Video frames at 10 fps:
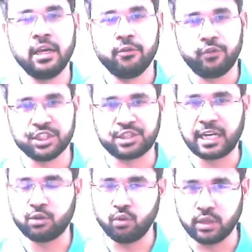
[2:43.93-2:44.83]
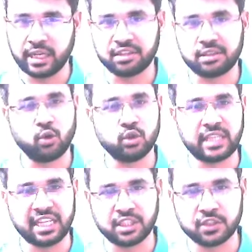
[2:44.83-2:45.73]
First try to get those
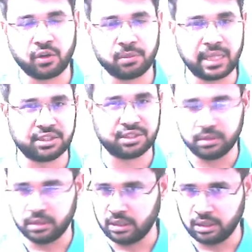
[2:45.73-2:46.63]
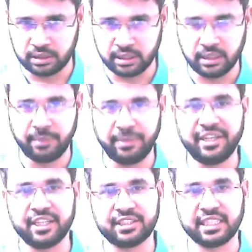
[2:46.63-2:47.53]
answers from that the
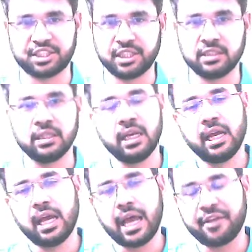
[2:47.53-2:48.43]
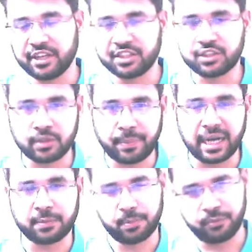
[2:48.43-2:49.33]
immediate section, and rest of the
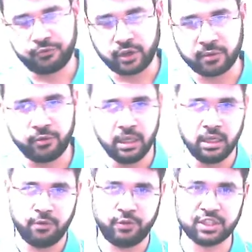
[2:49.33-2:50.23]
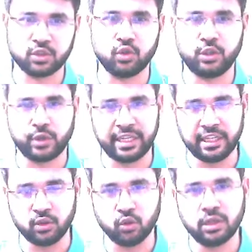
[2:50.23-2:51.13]
part for first go you can
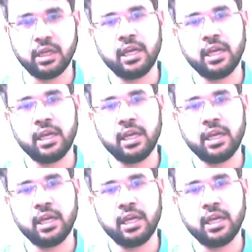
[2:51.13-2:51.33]
ignore.